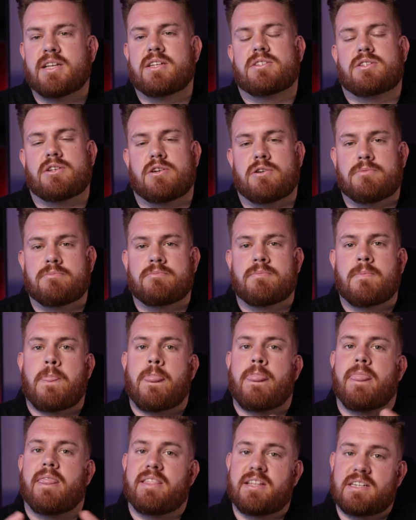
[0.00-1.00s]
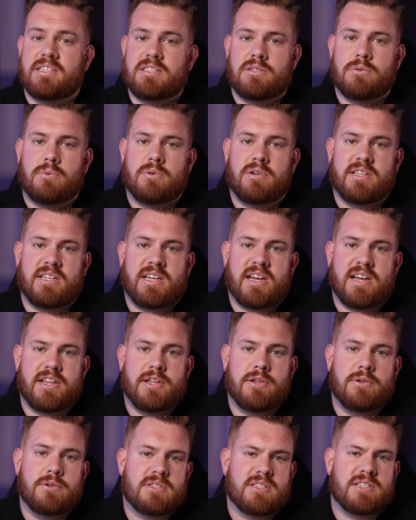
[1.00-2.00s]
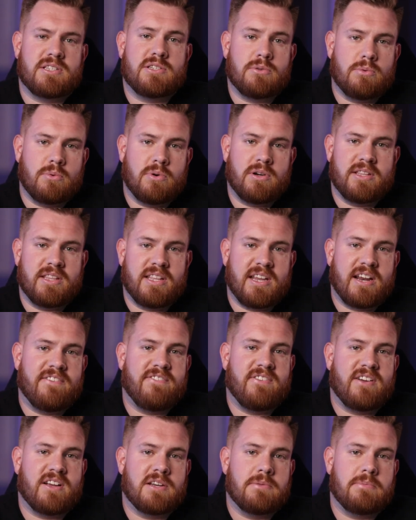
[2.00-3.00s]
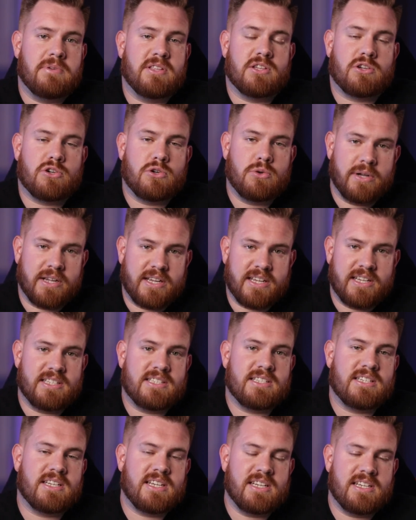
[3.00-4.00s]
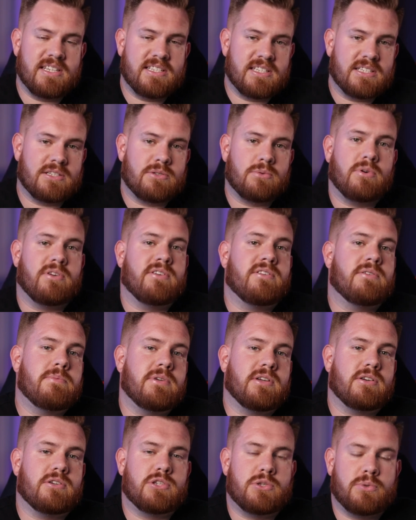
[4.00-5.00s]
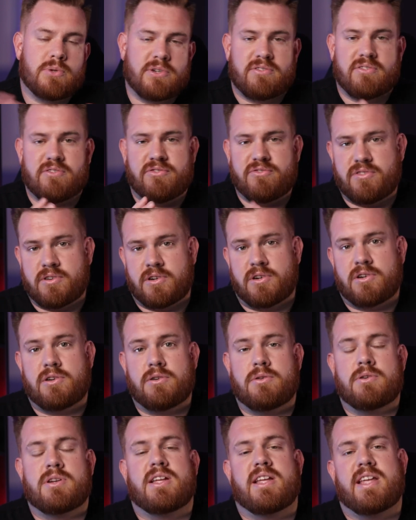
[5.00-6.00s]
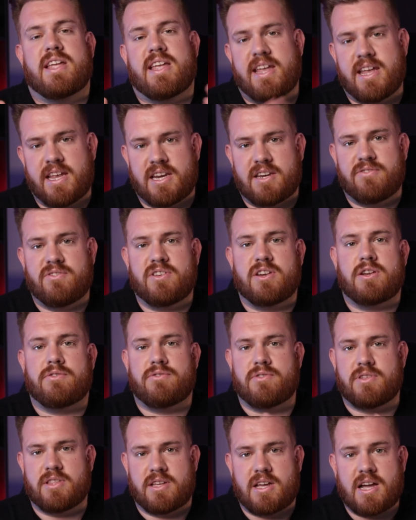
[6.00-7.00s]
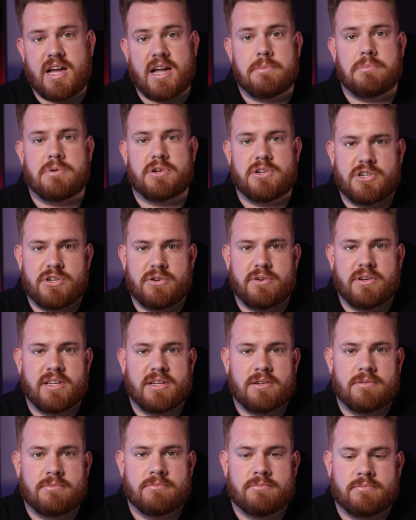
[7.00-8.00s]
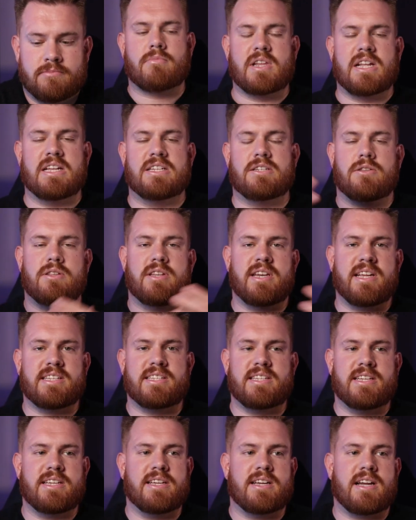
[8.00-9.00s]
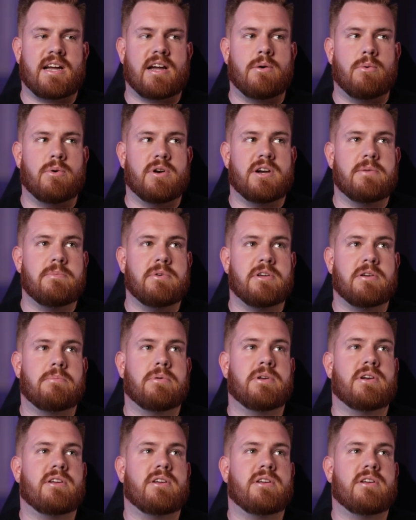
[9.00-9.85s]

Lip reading: So this is the one that I use. This is the one that I find to be the quickest, easiest one to be able to switch from photo and to video for that hybrid shooting. And so the next thing I wanted to be able to